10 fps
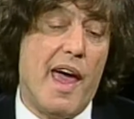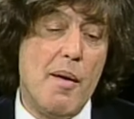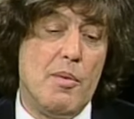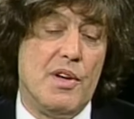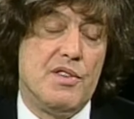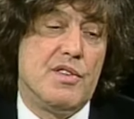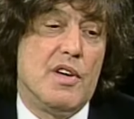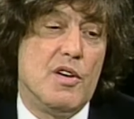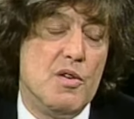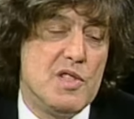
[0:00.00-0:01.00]
in Hamlet
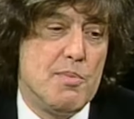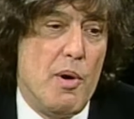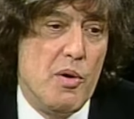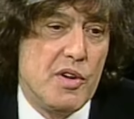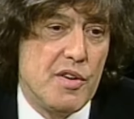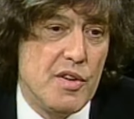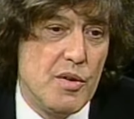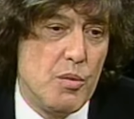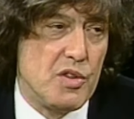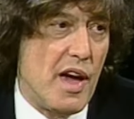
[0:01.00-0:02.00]
who spoke
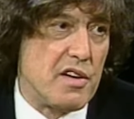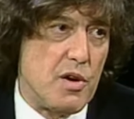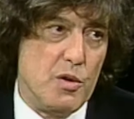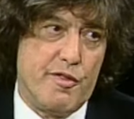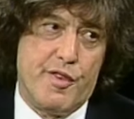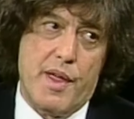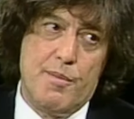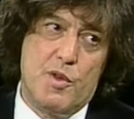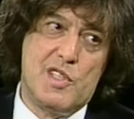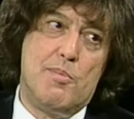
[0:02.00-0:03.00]
what I wrote for
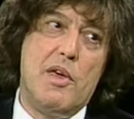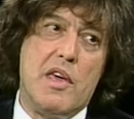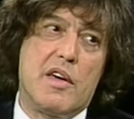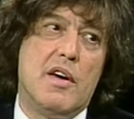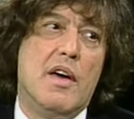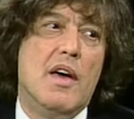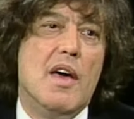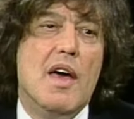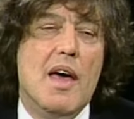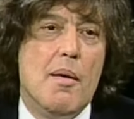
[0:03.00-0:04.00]
them to speak,
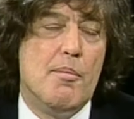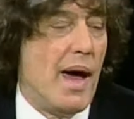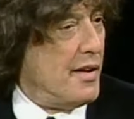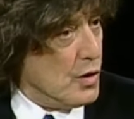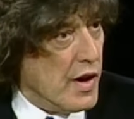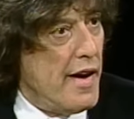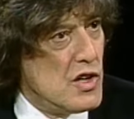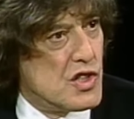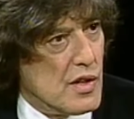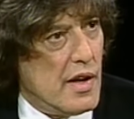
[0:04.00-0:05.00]
and
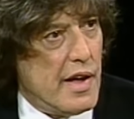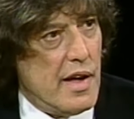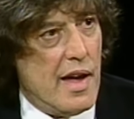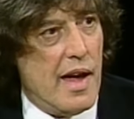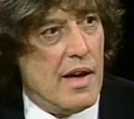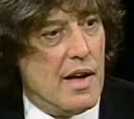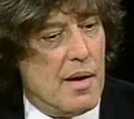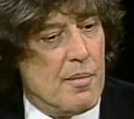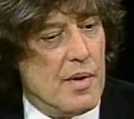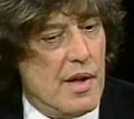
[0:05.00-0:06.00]
occasionally eh,
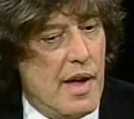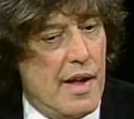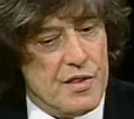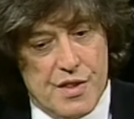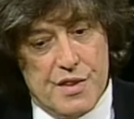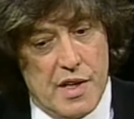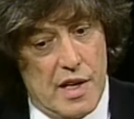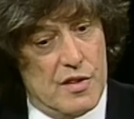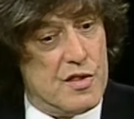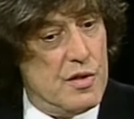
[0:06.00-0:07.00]
um, entered
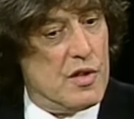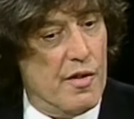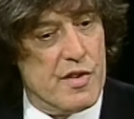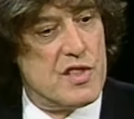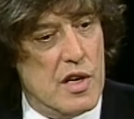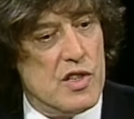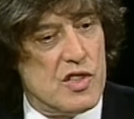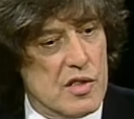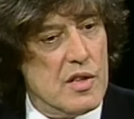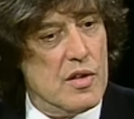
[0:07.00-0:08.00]
into
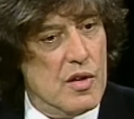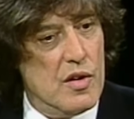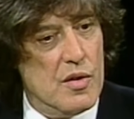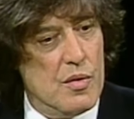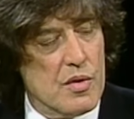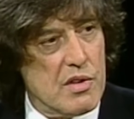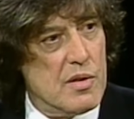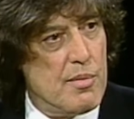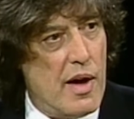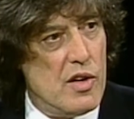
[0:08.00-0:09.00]
conversation
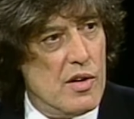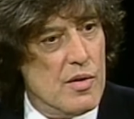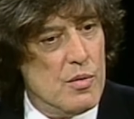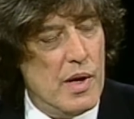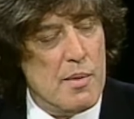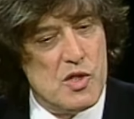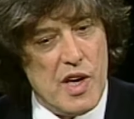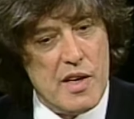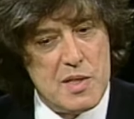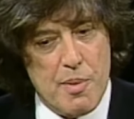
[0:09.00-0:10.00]
written by William
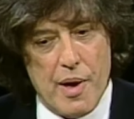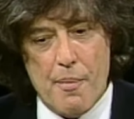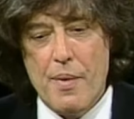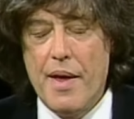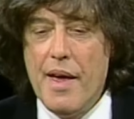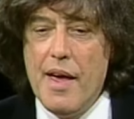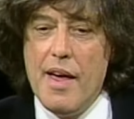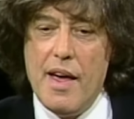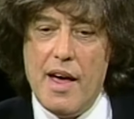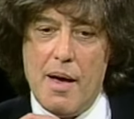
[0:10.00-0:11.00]
Shakespeare.
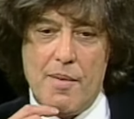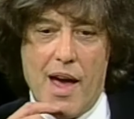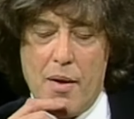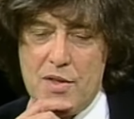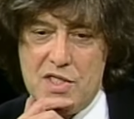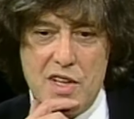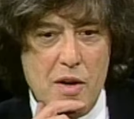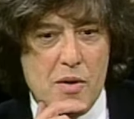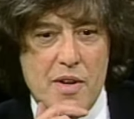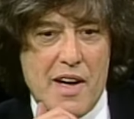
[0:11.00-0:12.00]
Um, I was
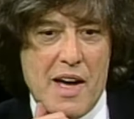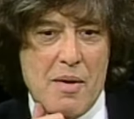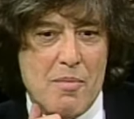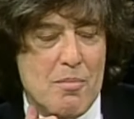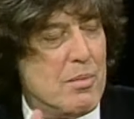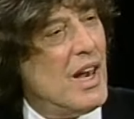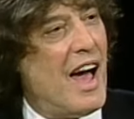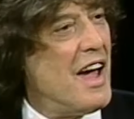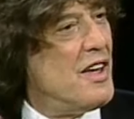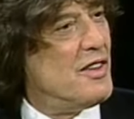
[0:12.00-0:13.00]
so um,
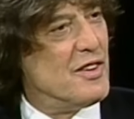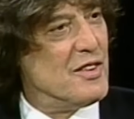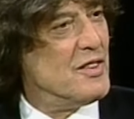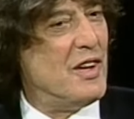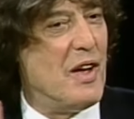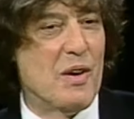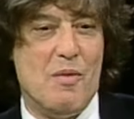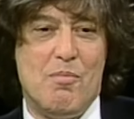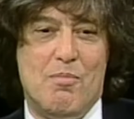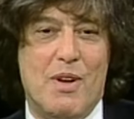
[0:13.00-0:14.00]
blithe and, you
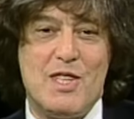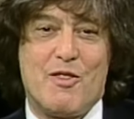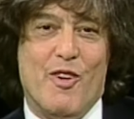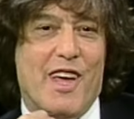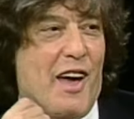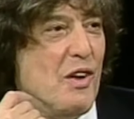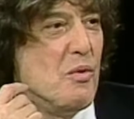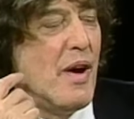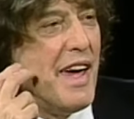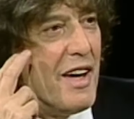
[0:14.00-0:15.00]
know, blissfully
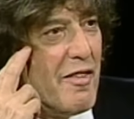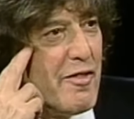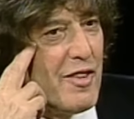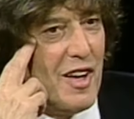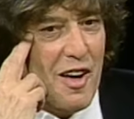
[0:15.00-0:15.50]
unaware of,